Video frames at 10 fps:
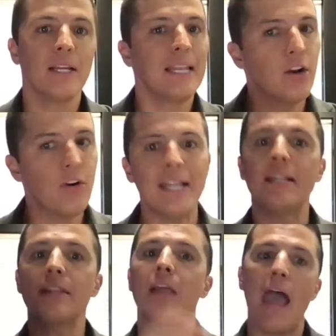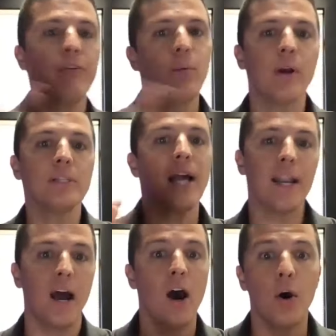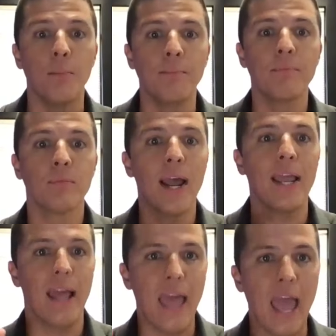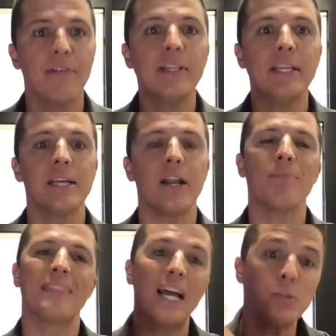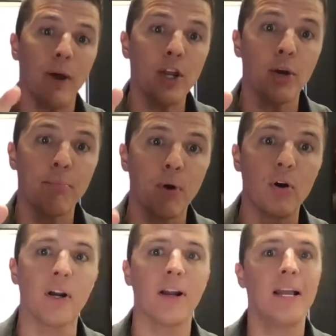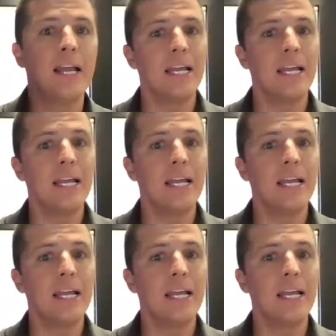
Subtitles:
Now, granted, everywhere's got a home, right? Everything's got a home. That's why you're a broker.